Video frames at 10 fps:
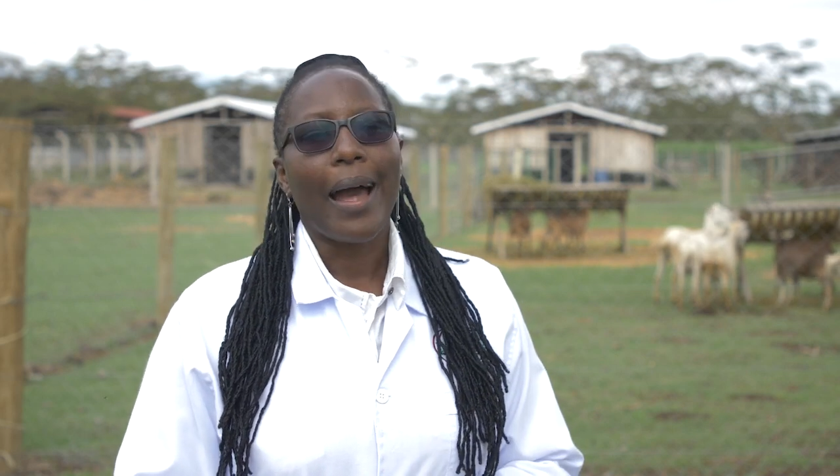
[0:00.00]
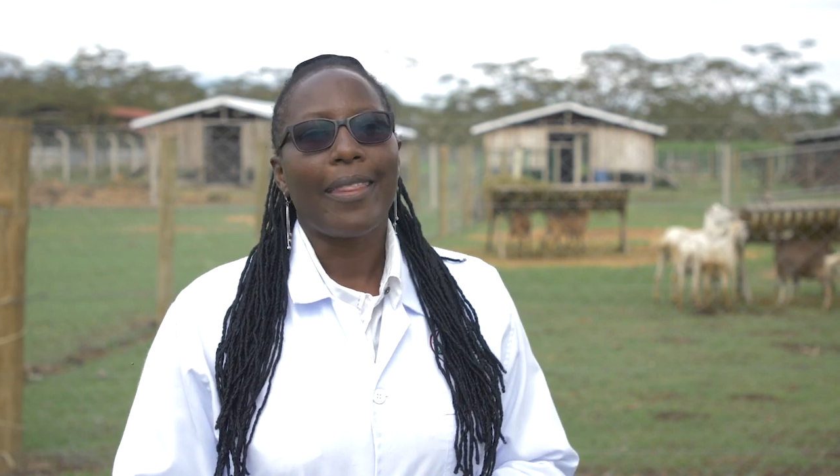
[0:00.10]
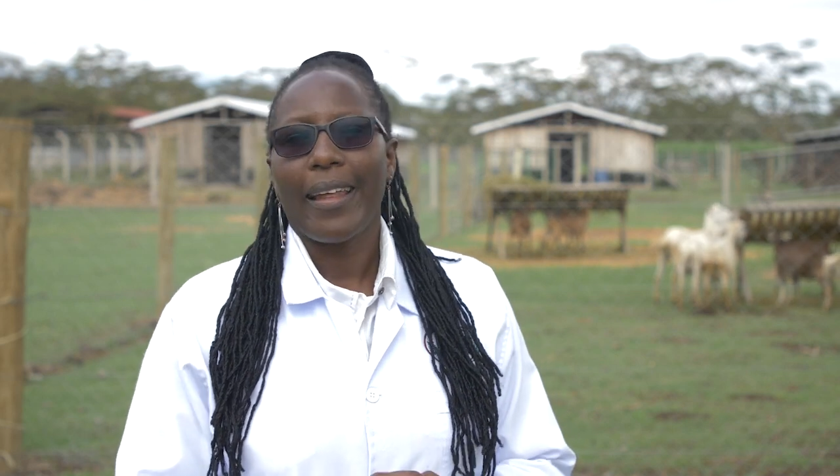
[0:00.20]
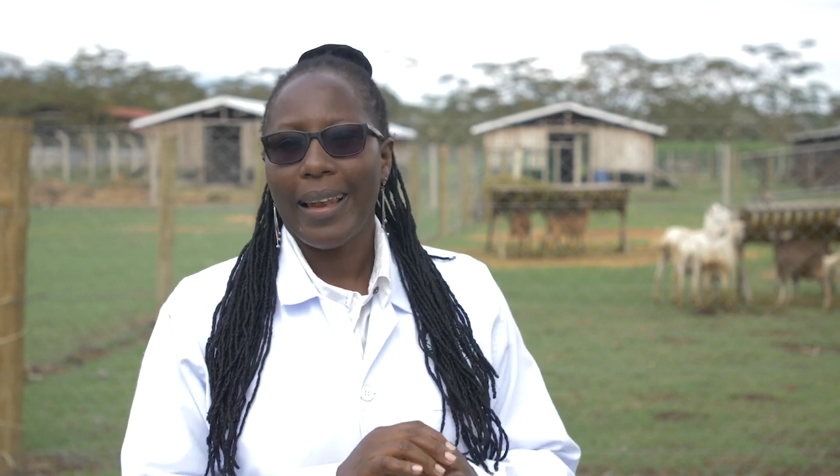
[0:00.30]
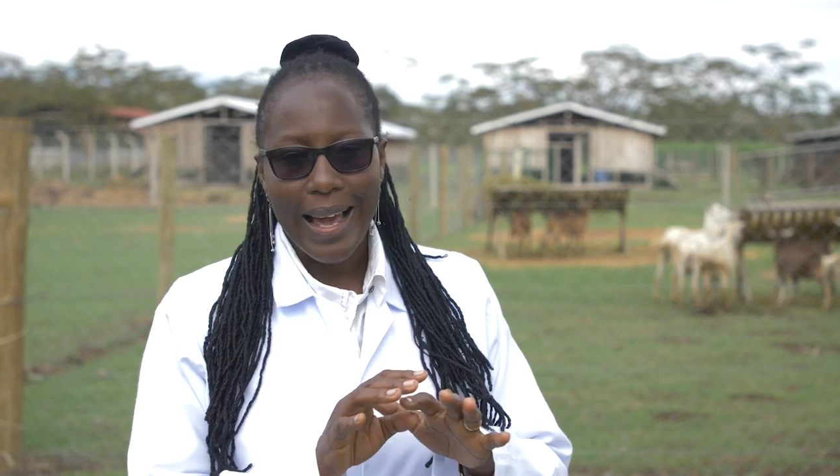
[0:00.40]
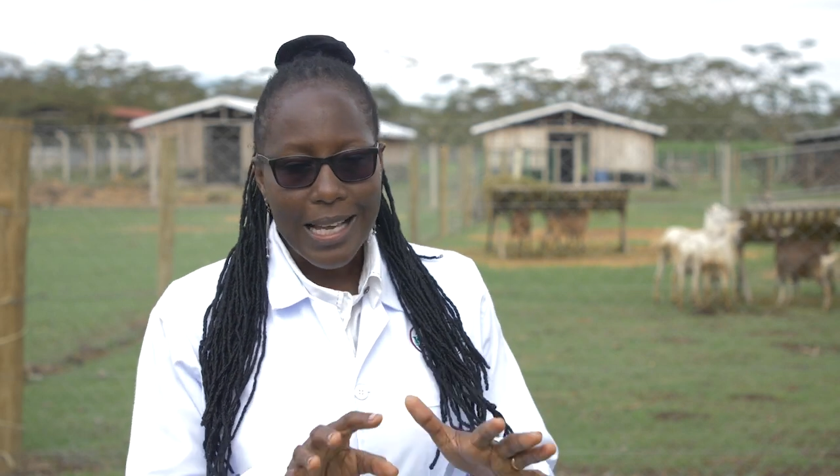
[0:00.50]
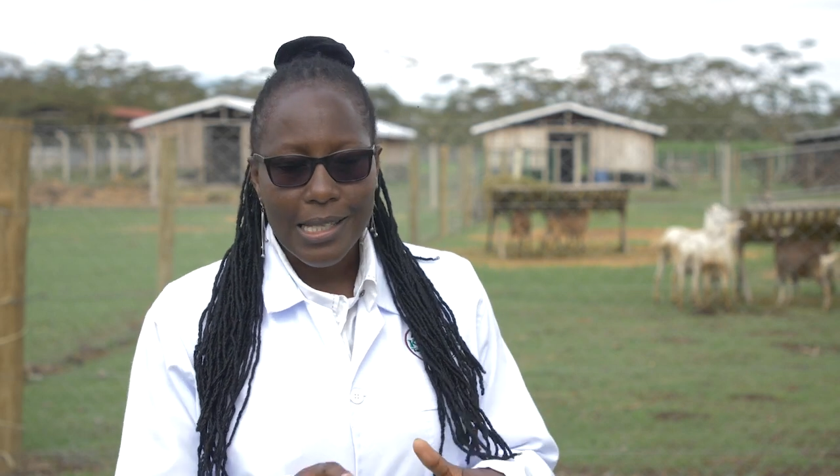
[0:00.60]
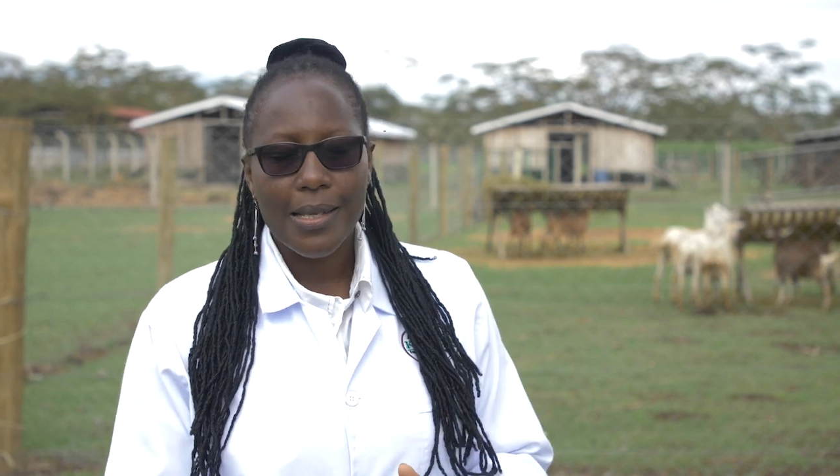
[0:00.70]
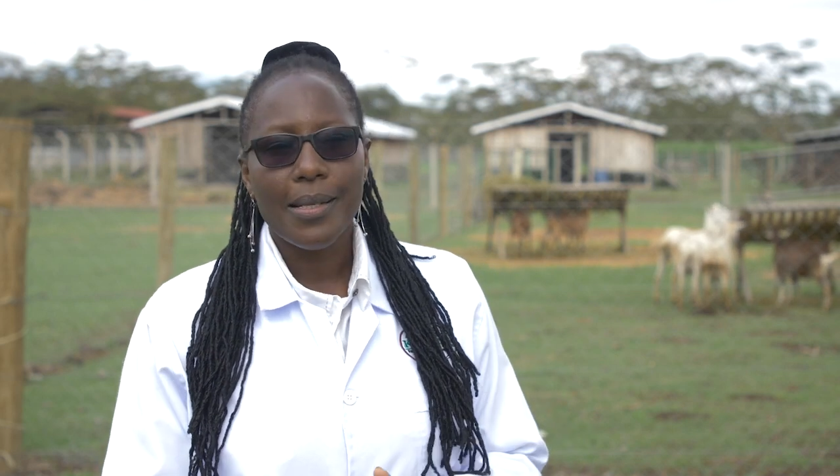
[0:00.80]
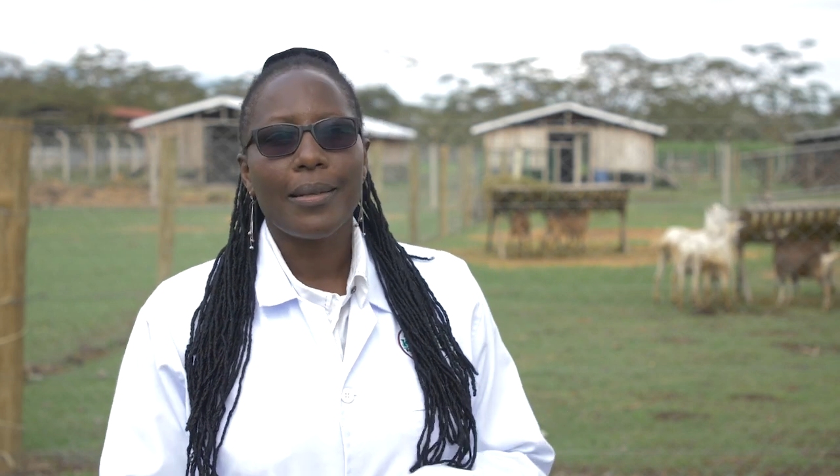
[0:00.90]
And the
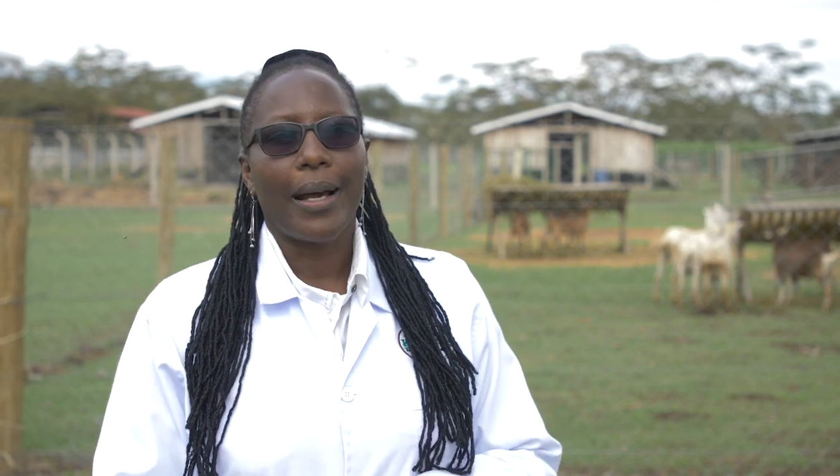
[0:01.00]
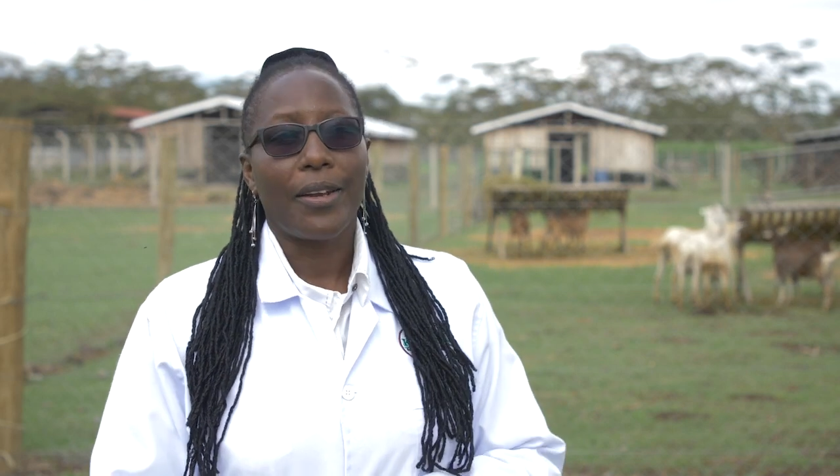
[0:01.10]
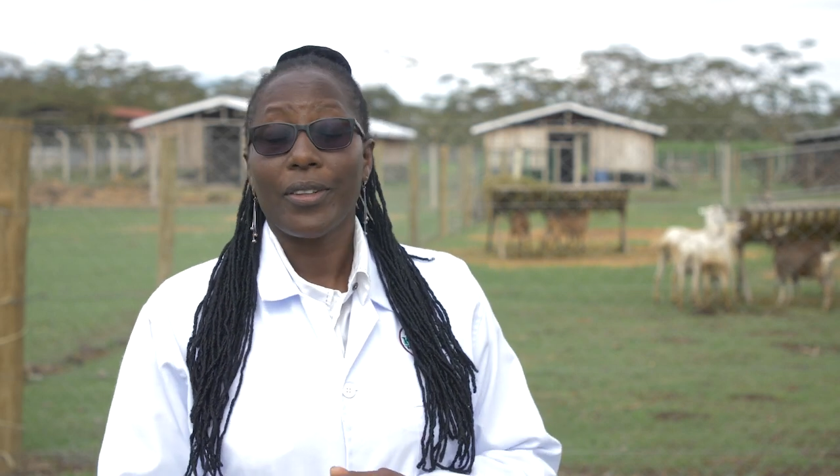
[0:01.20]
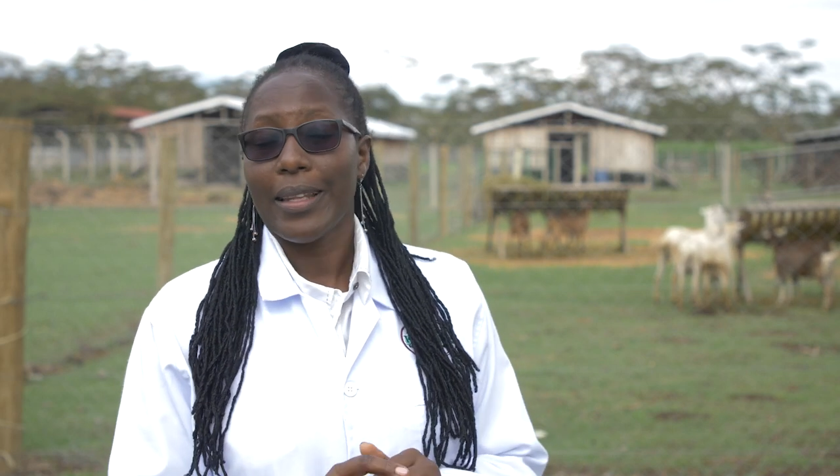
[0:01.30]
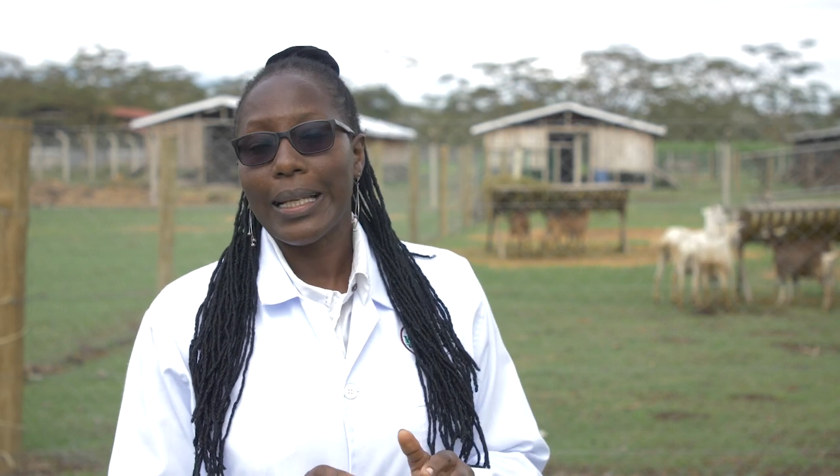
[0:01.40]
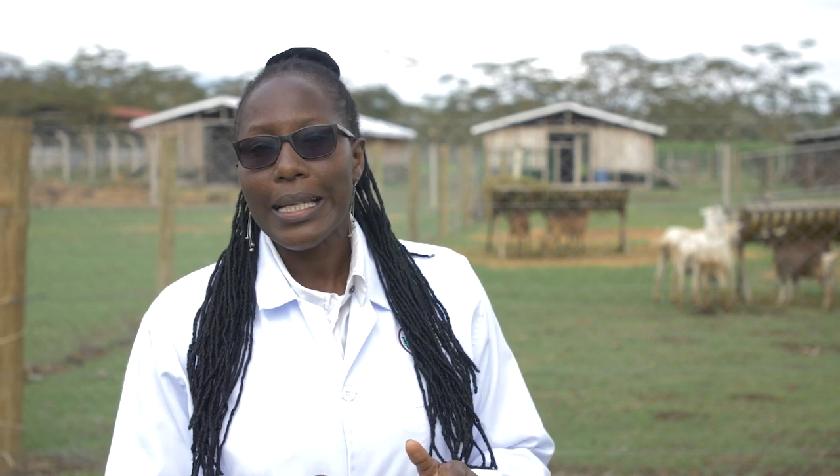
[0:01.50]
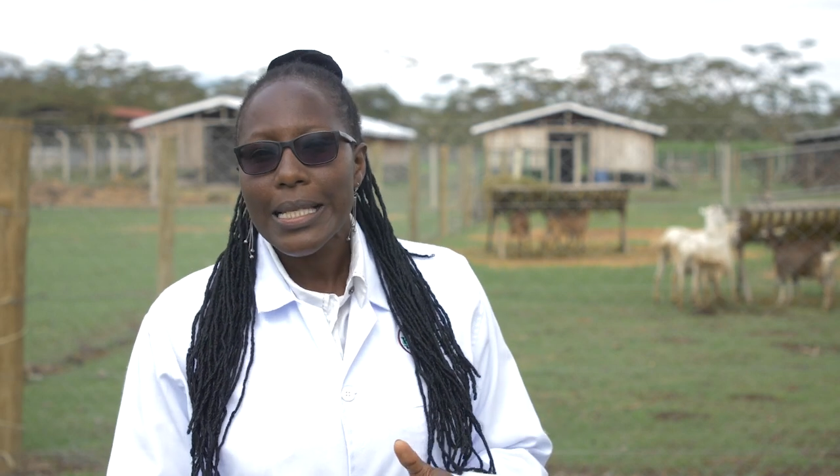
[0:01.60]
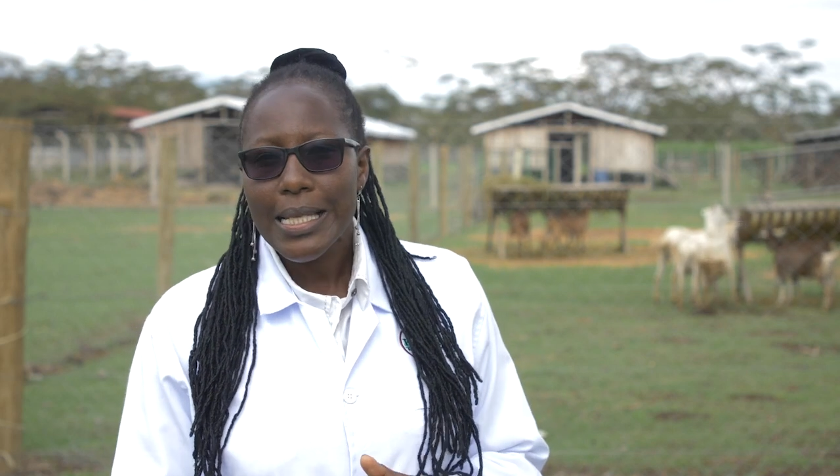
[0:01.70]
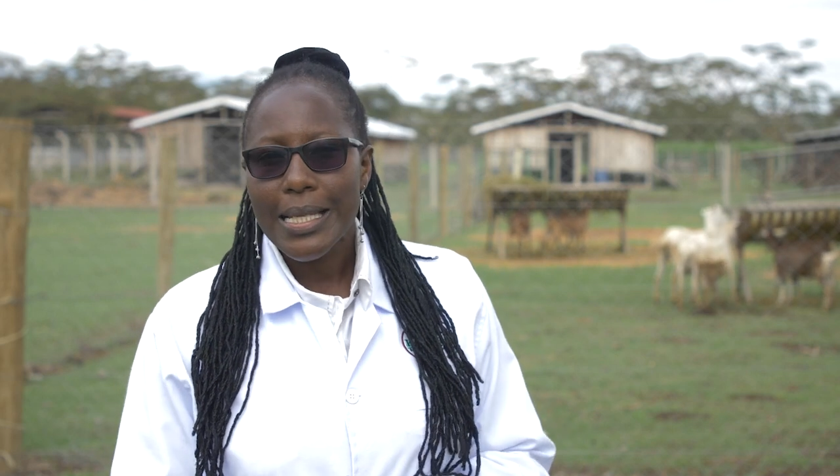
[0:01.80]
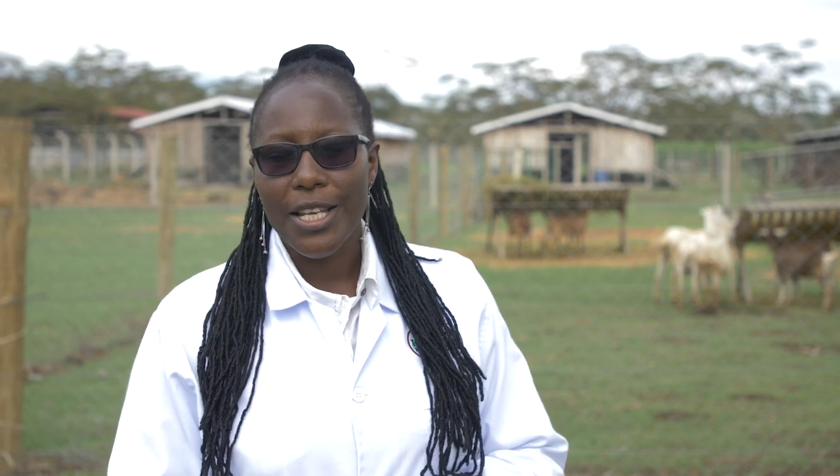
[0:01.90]
last and not the least